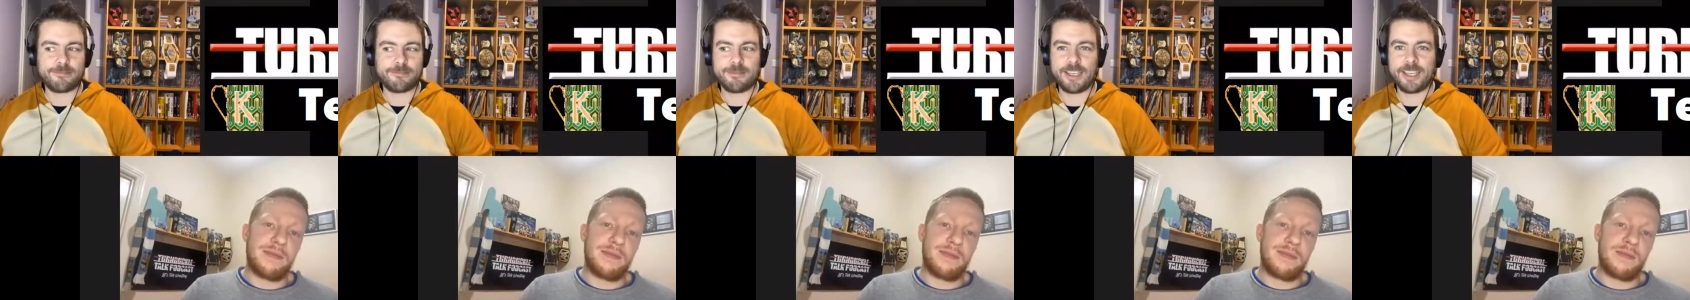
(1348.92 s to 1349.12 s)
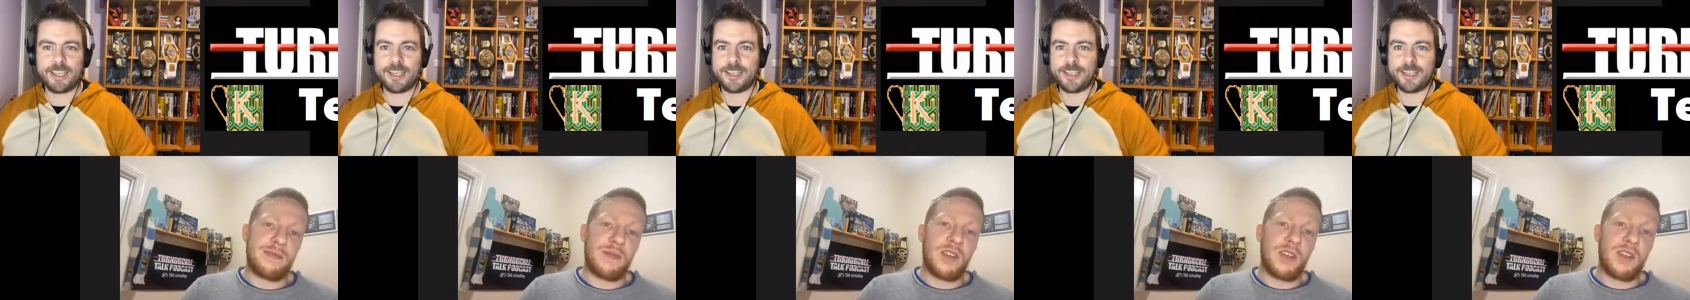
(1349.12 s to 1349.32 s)

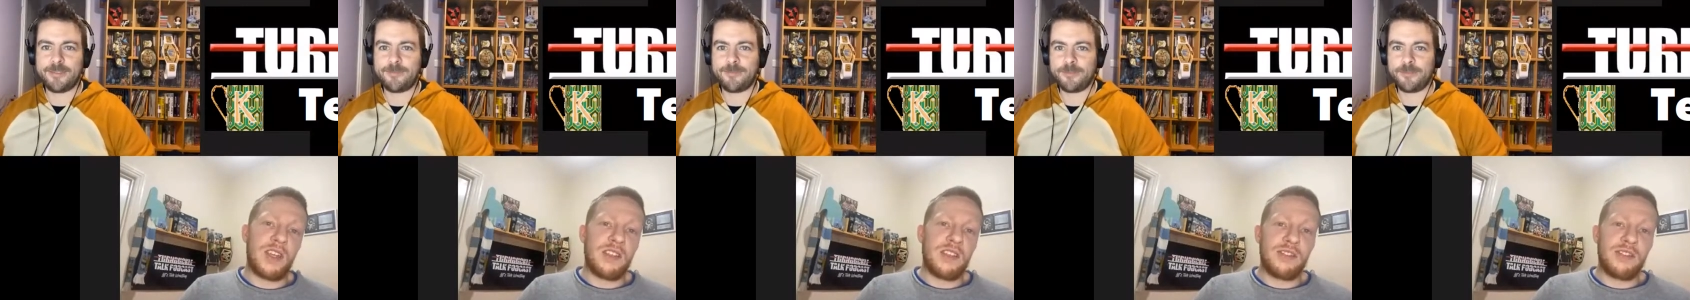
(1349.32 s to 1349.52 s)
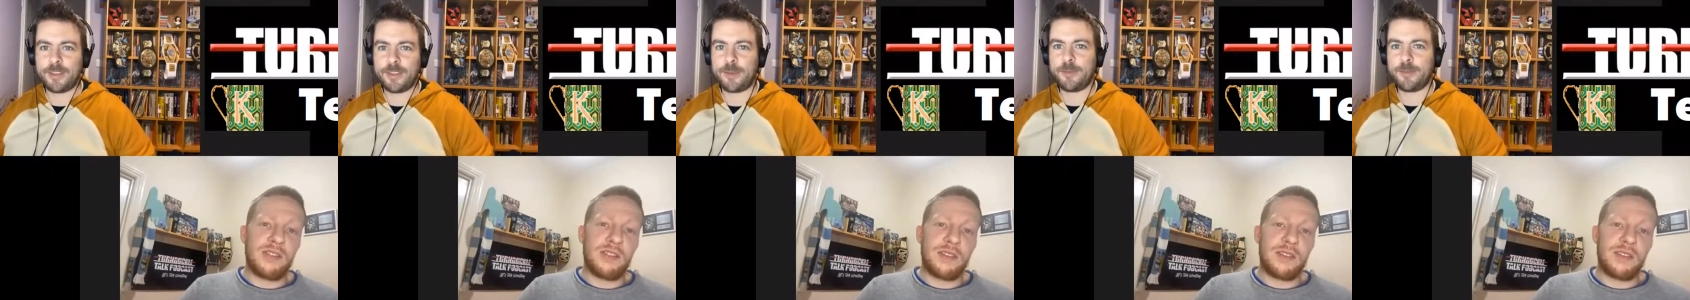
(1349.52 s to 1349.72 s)
Speaker 1: Yeah,
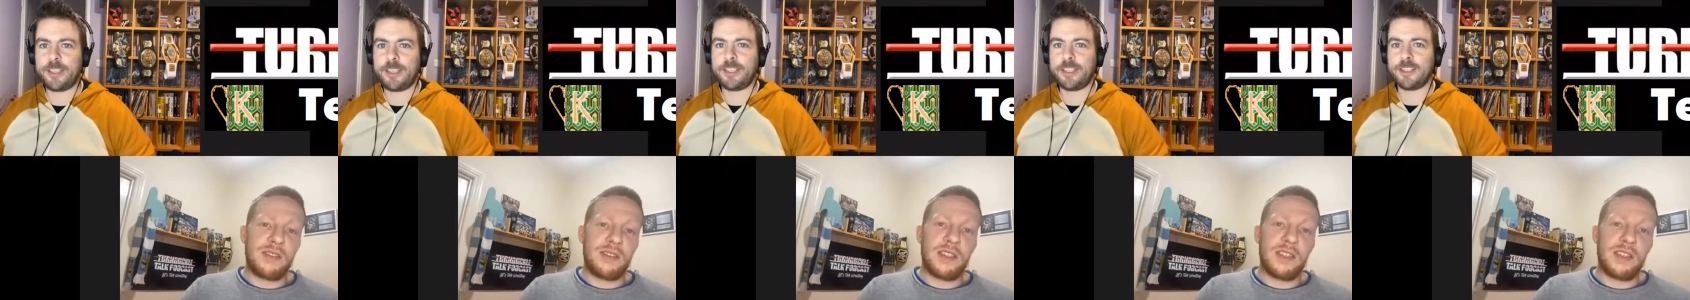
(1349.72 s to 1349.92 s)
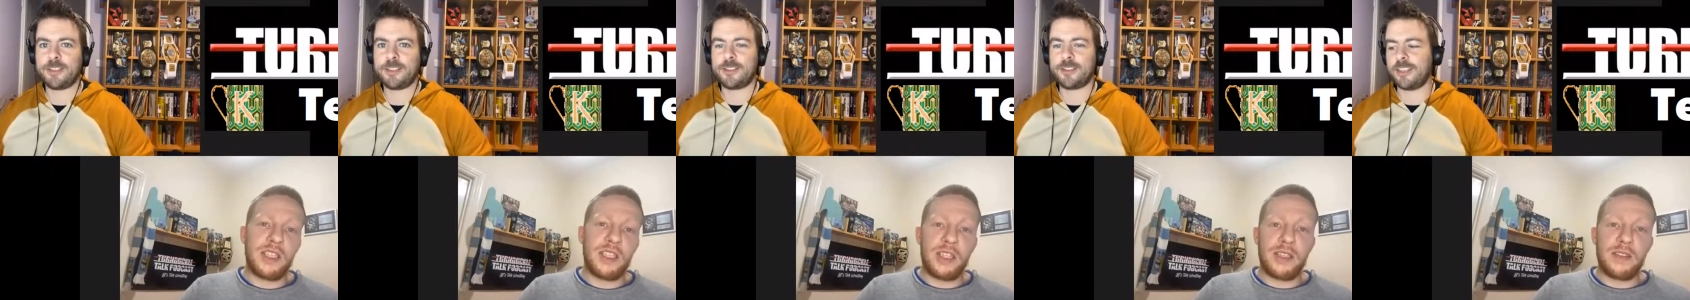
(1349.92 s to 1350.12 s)
I
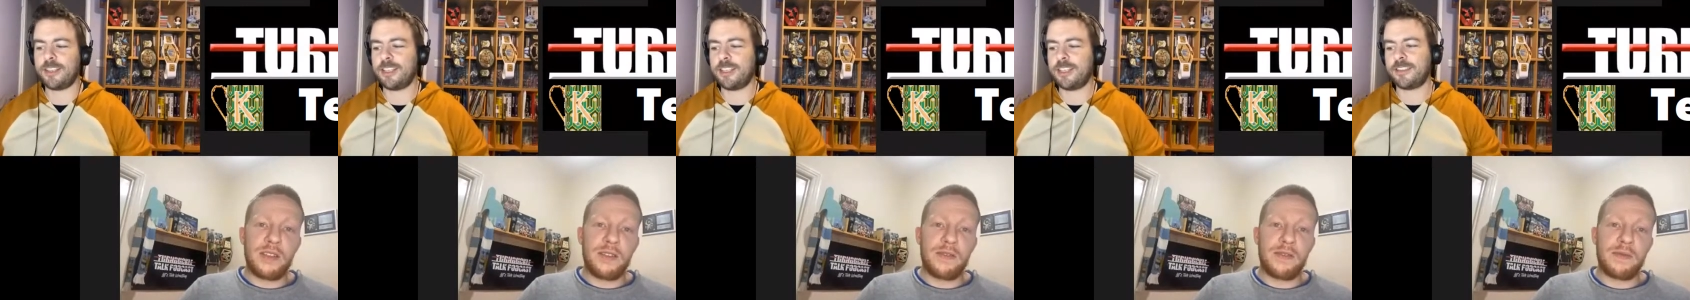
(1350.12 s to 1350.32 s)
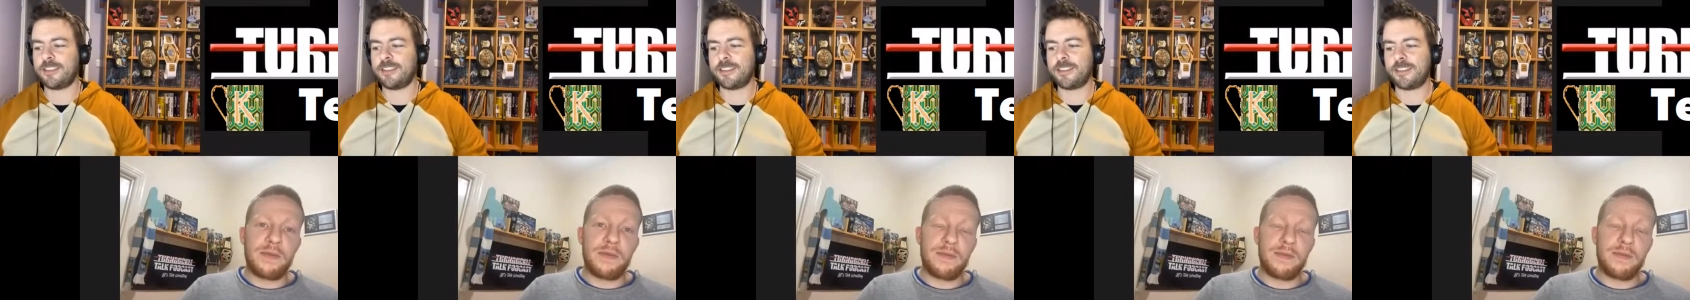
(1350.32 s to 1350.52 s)
mean, you'd
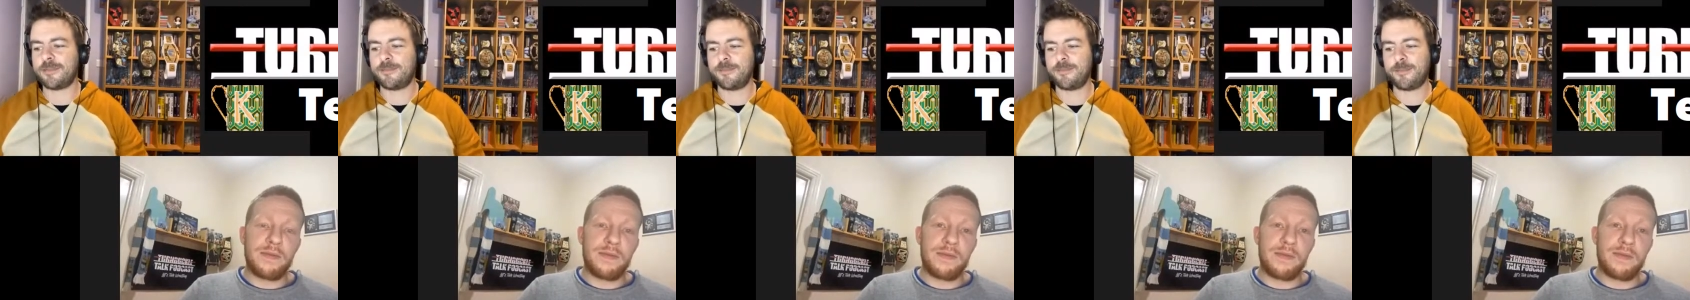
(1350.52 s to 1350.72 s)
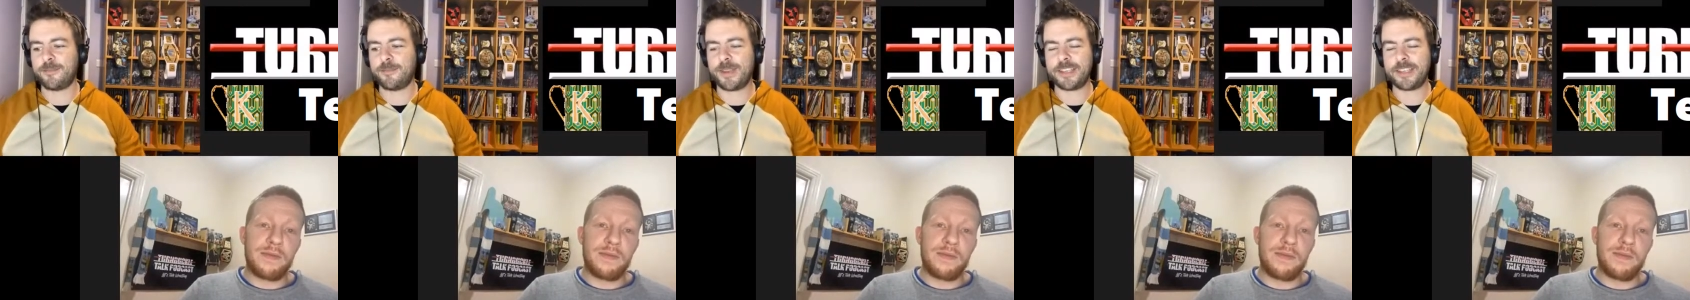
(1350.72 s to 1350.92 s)
you
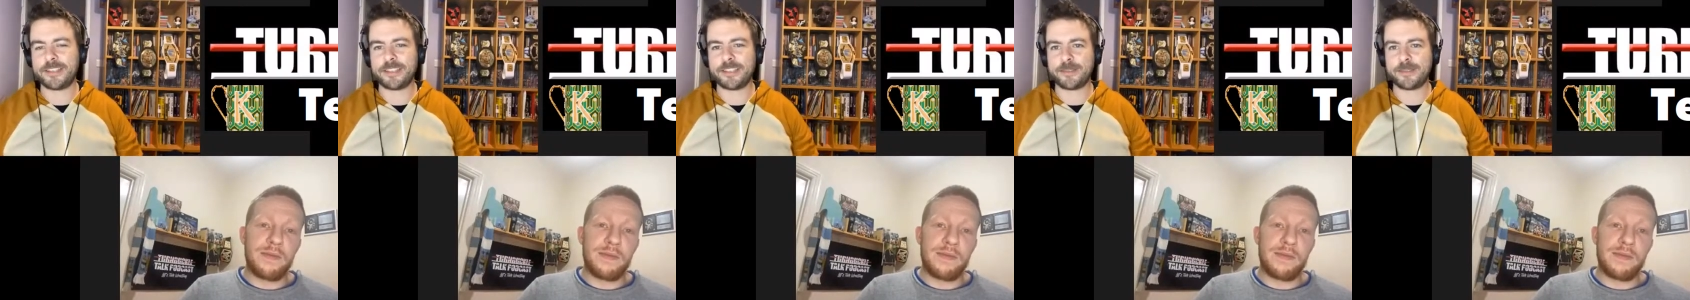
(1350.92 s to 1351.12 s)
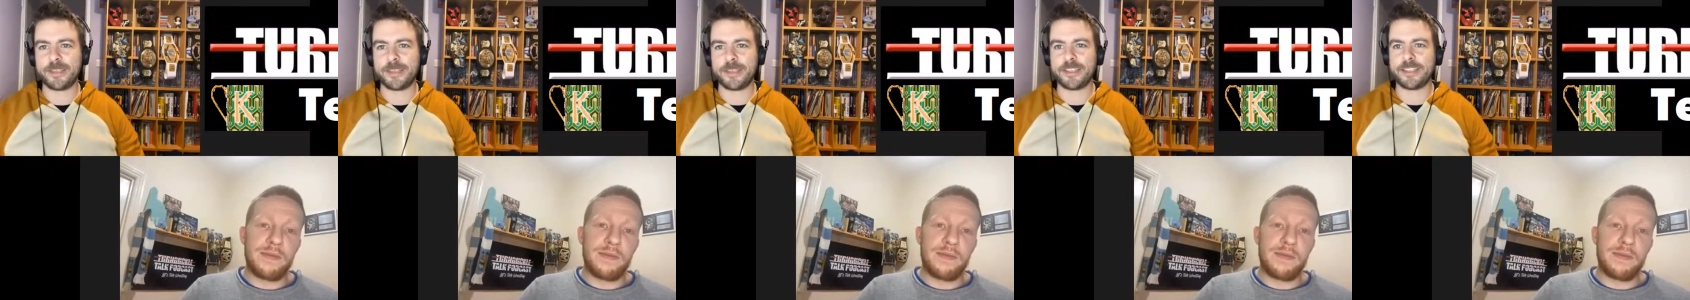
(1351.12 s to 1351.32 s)

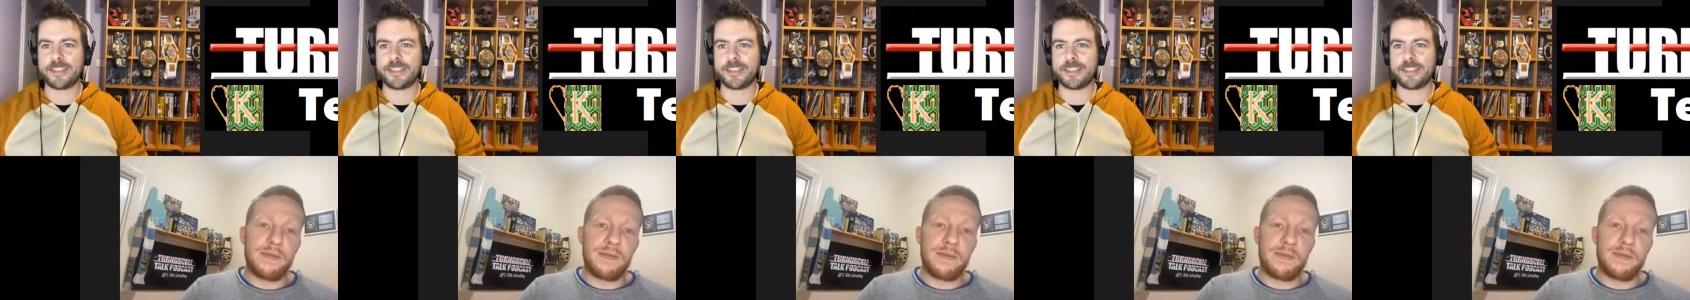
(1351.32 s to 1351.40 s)
messaged me the